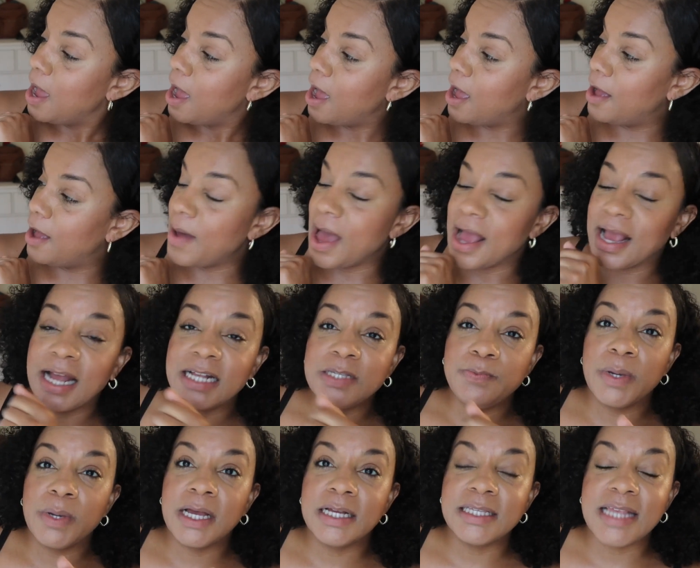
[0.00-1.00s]
I guess
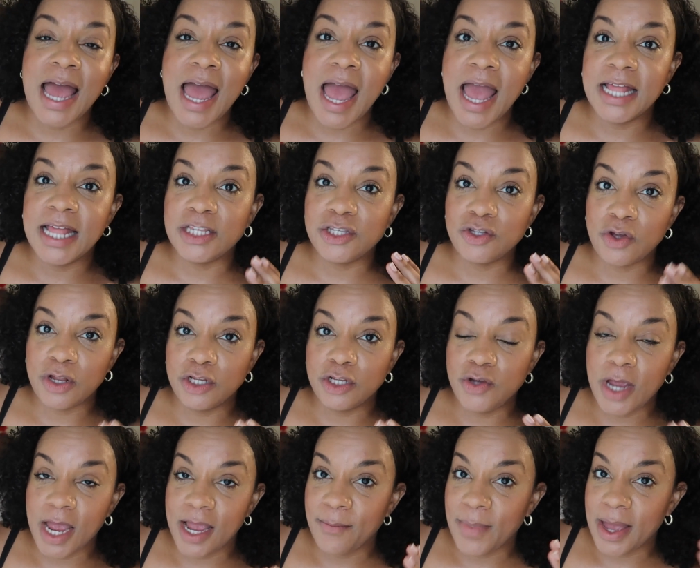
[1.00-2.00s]
because I hadn't started
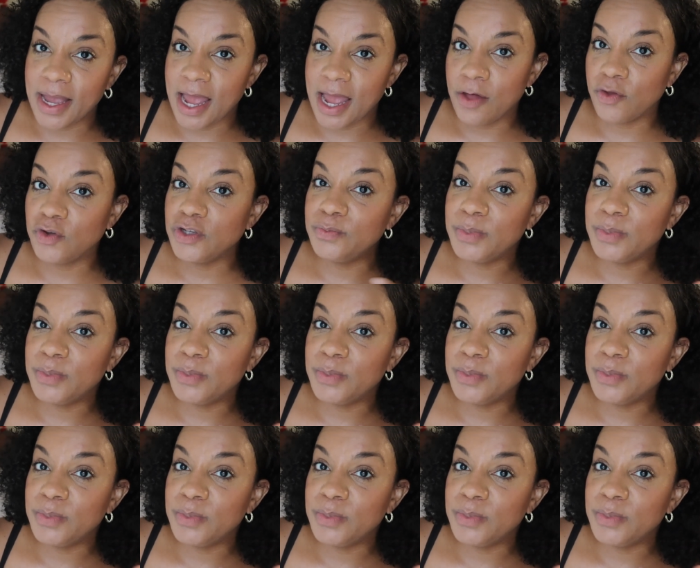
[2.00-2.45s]
tracking my calories,